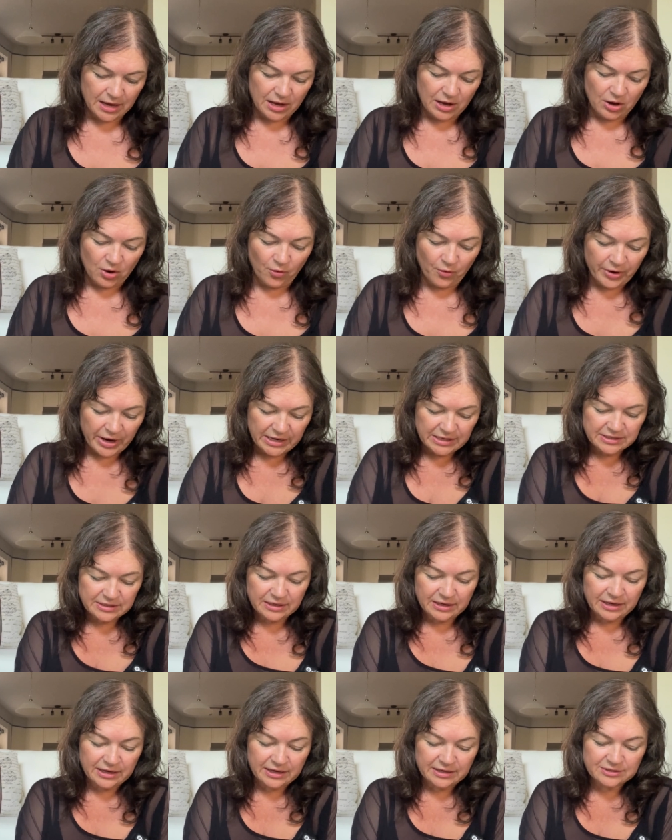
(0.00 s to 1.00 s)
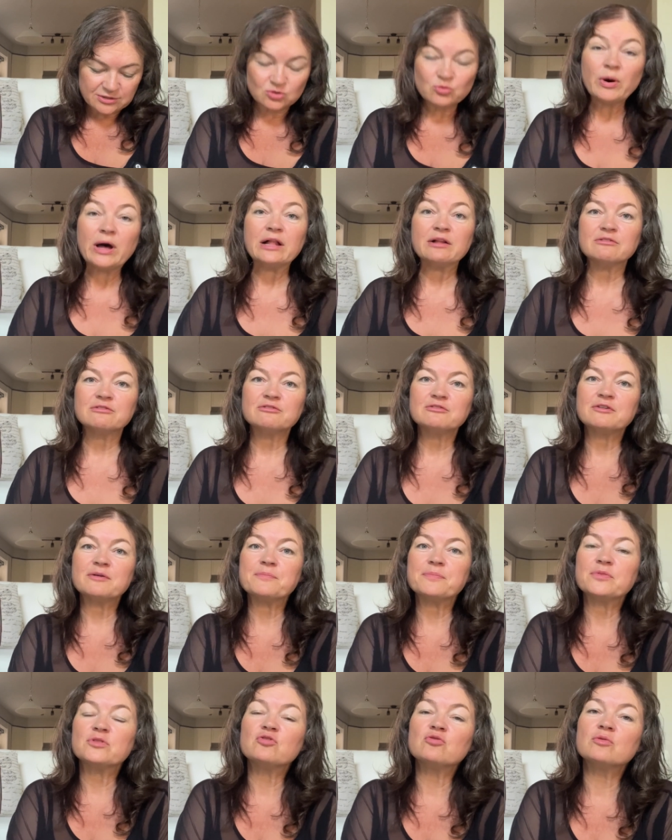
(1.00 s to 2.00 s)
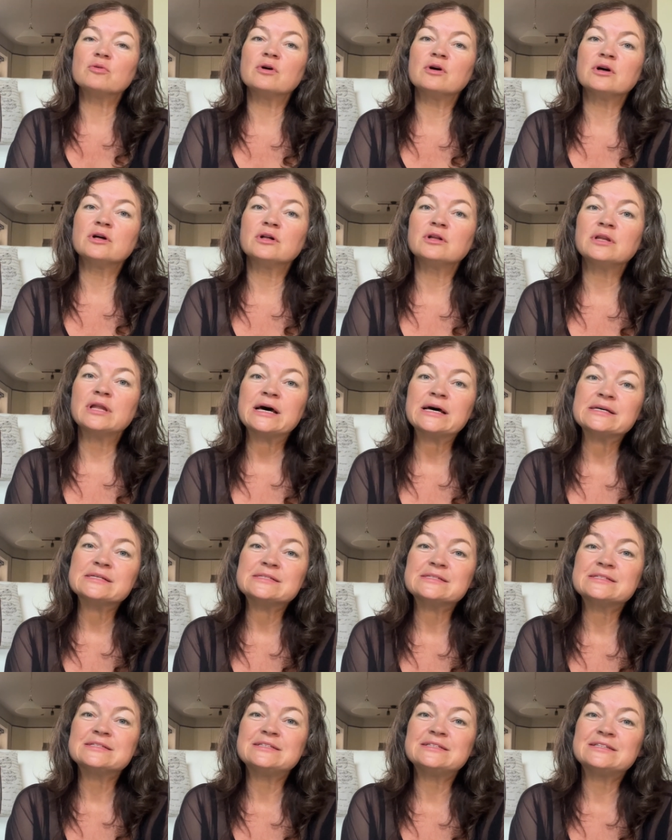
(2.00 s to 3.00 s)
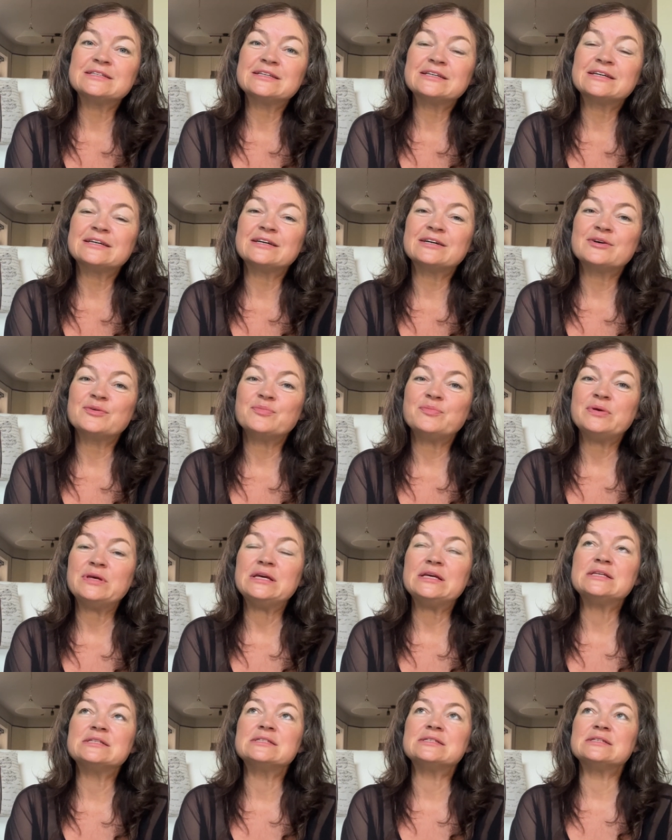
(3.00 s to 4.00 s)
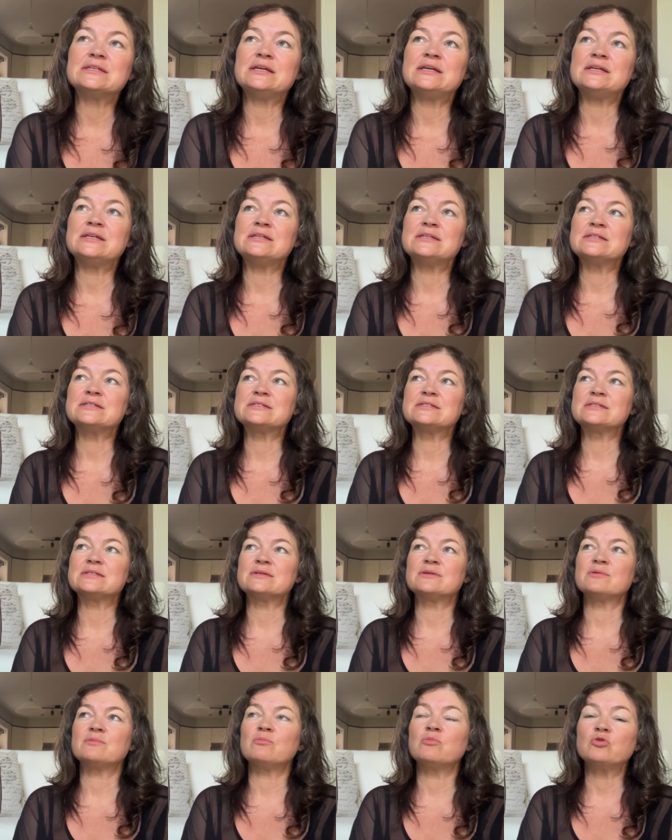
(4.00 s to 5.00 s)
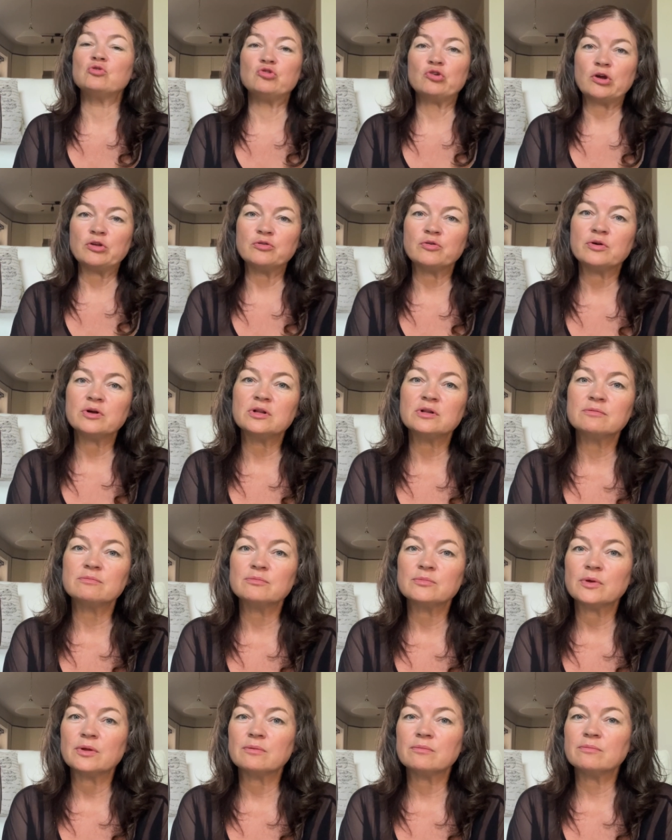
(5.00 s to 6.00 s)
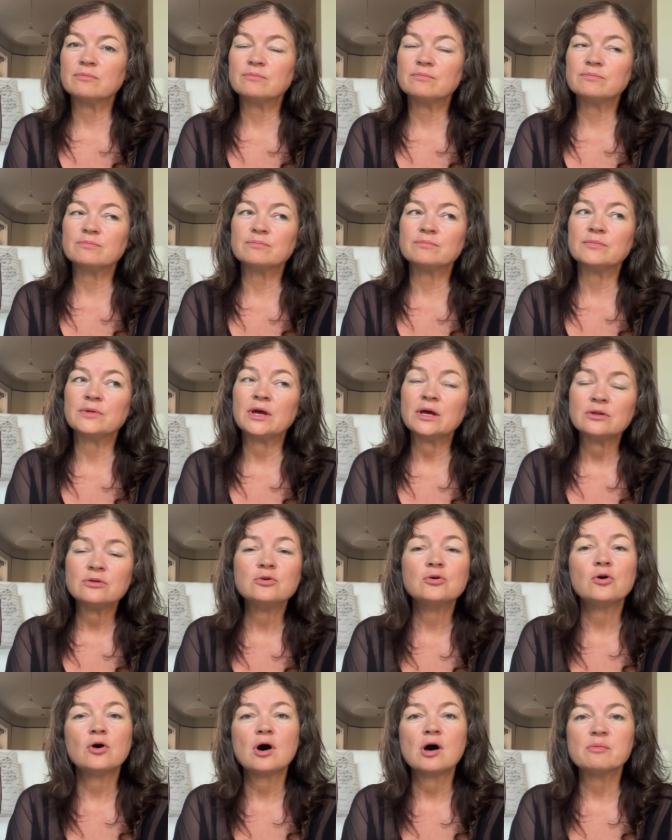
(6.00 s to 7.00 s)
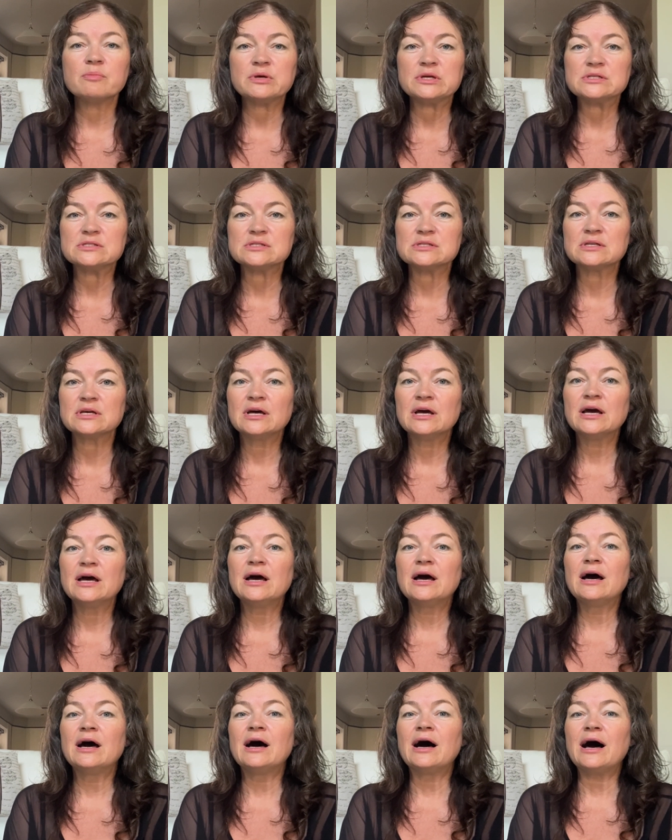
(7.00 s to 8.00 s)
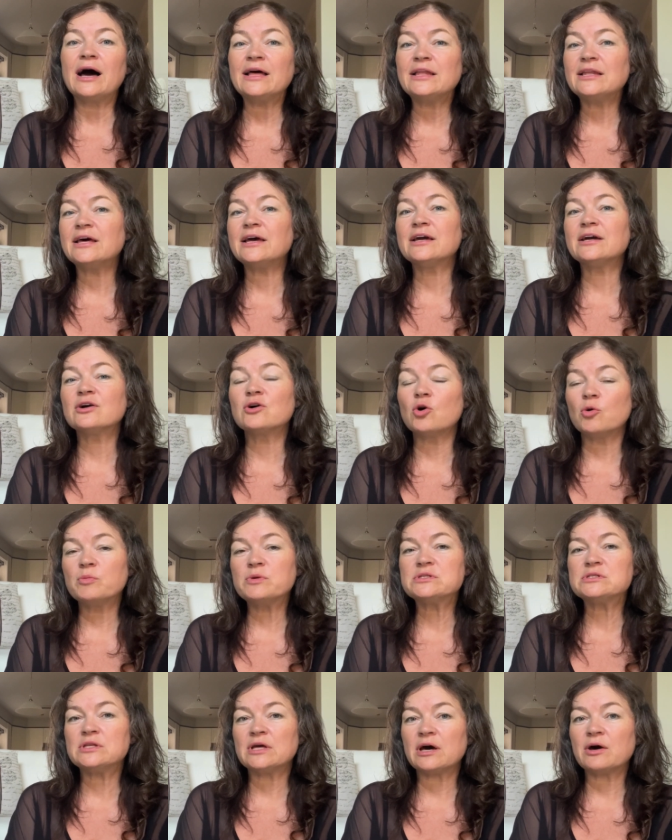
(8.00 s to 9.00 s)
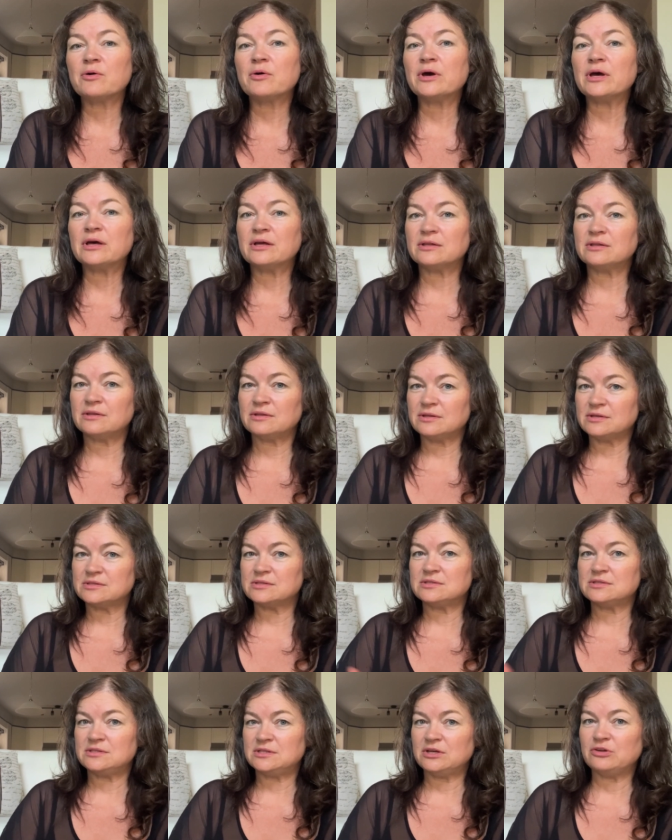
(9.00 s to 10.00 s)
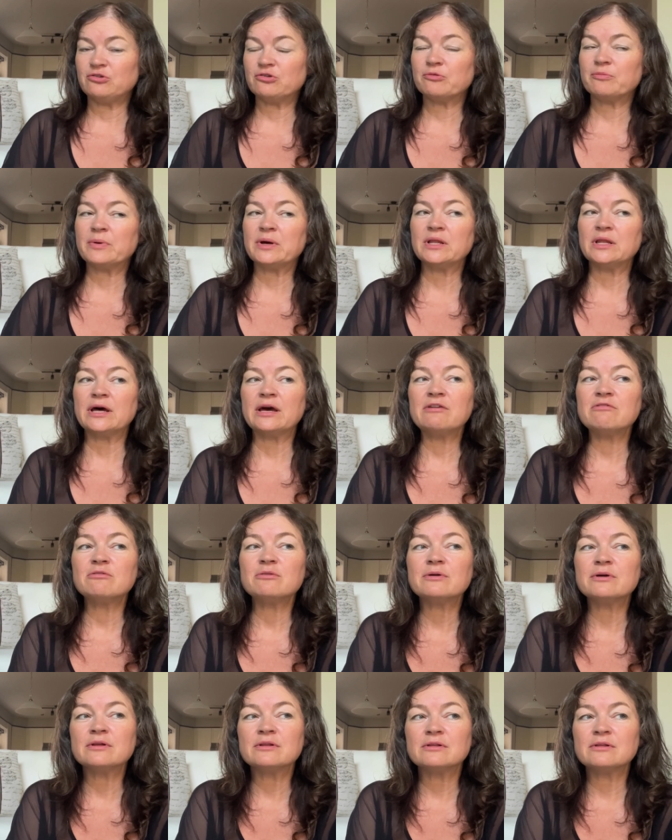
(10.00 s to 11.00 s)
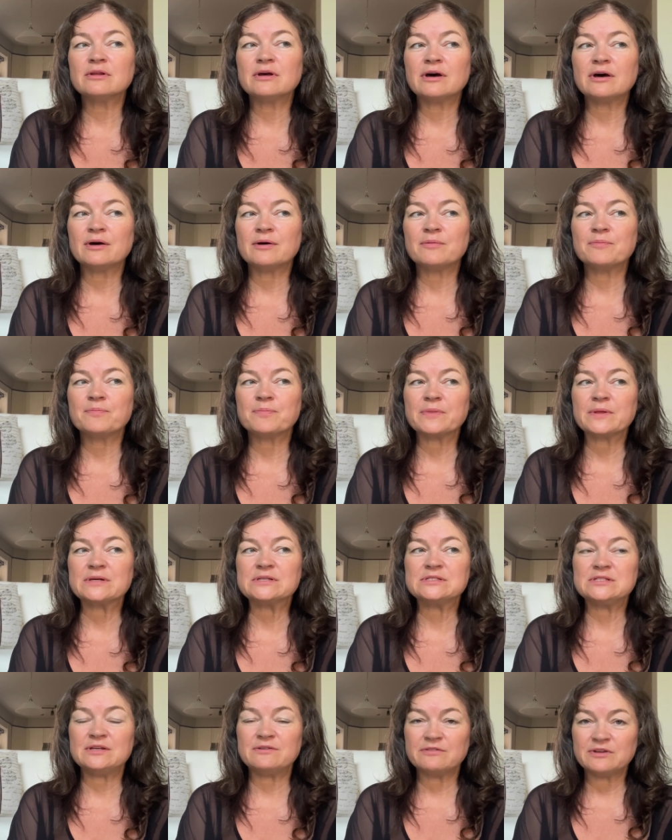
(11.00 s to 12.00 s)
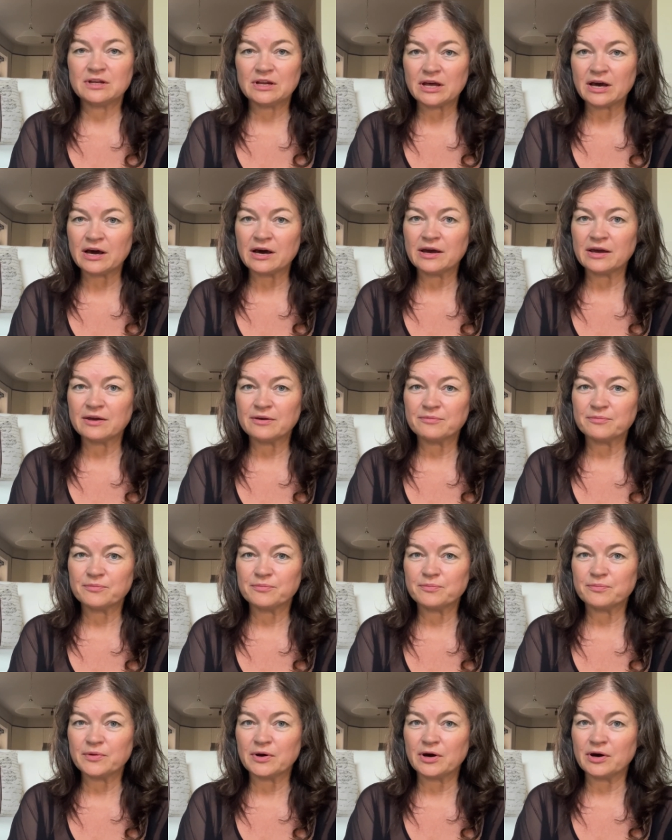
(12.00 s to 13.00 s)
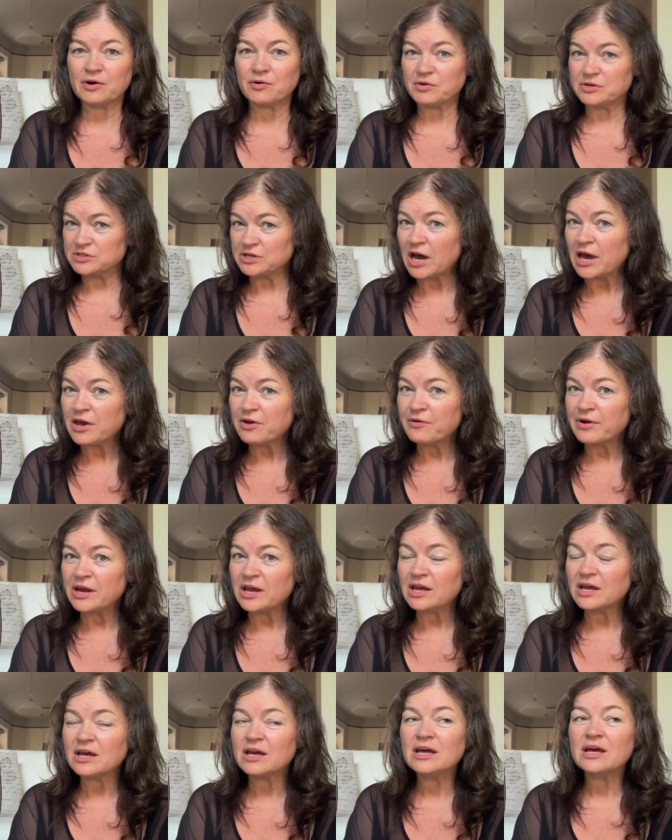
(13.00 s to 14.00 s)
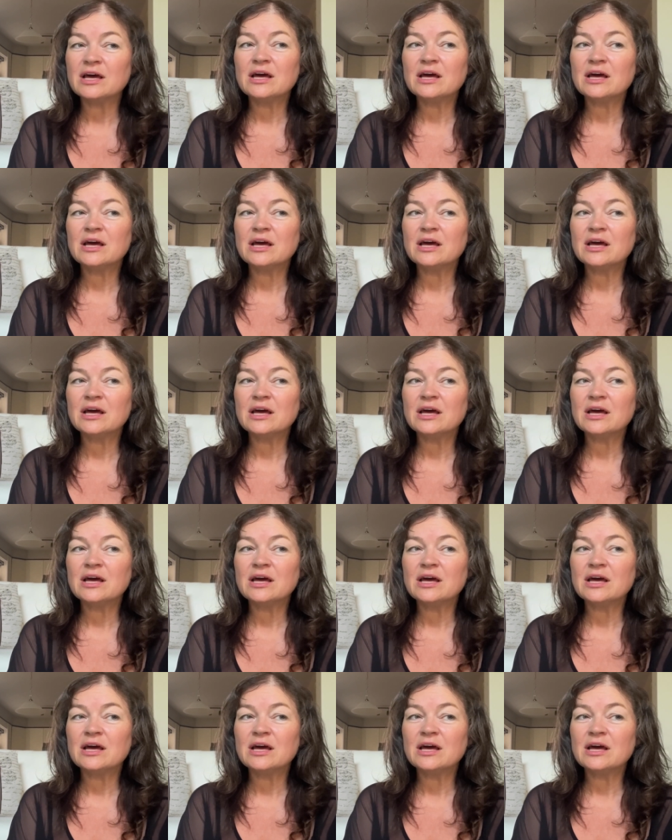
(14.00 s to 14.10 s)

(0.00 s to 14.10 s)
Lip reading: All right, 12. Last piece is more general. Get new hobbies. I like hobbies now at this stage of my life when Stephen and I are retiring,